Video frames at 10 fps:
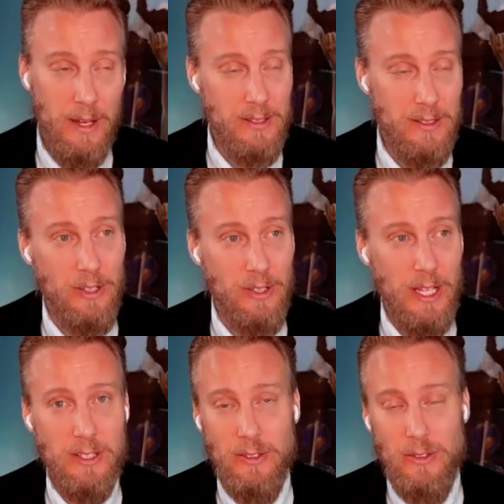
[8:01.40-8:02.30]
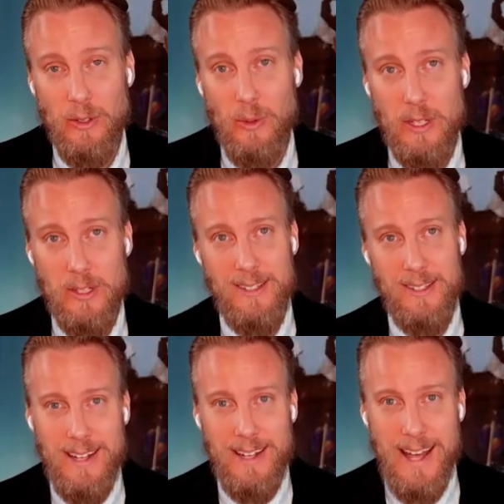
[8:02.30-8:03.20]
is connected to
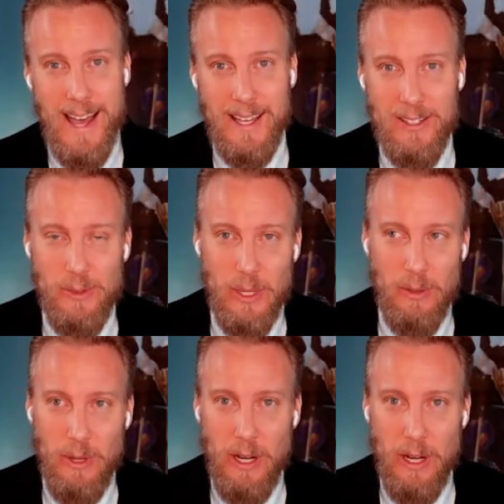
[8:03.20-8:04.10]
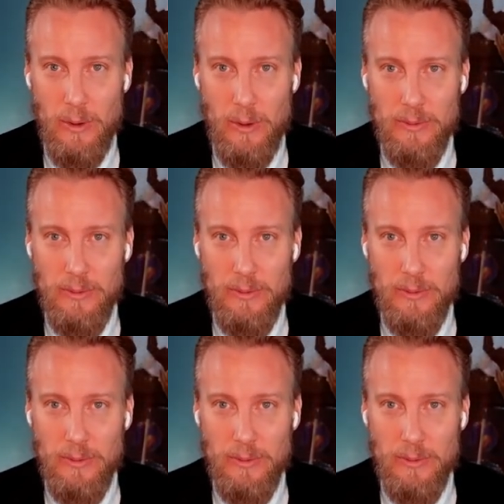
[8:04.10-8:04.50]
Slack. So we are.